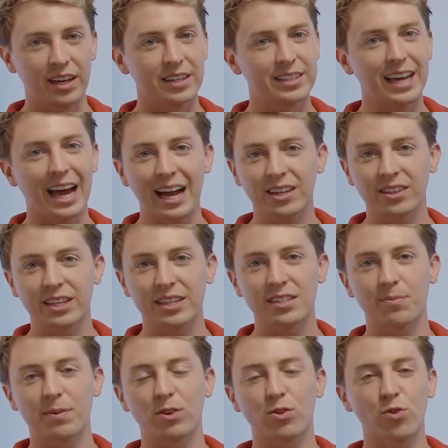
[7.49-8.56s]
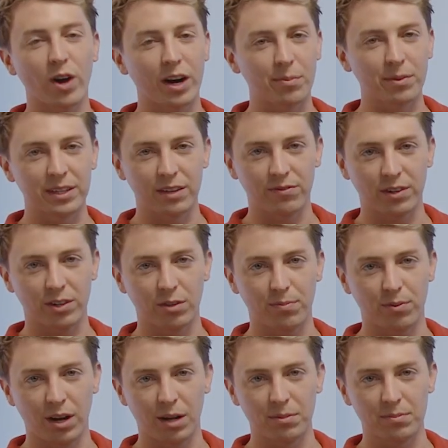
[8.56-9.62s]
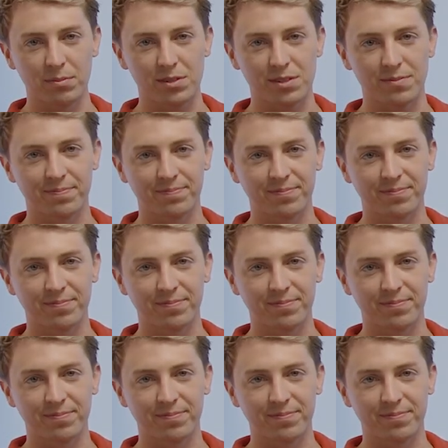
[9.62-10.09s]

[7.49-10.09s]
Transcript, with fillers: tackling some incredibly difficult problems.